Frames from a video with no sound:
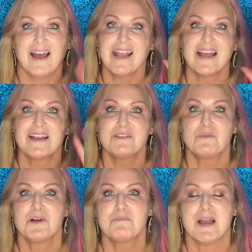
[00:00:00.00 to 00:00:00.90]
Hi guys,
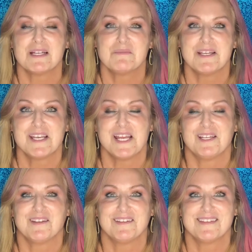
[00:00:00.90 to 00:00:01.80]
welcome back to my
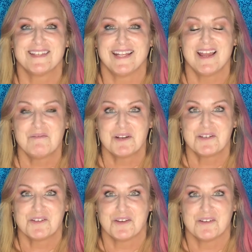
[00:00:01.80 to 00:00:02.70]
channel. Today I'm going to
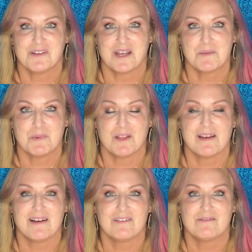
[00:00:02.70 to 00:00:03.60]
show you a couple
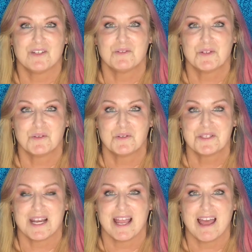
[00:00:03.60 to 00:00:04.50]
of new tools
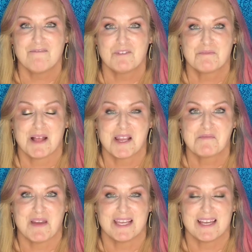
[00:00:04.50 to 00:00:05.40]
that I have for applying
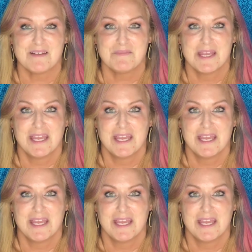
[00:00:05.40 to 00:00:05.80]
makeup.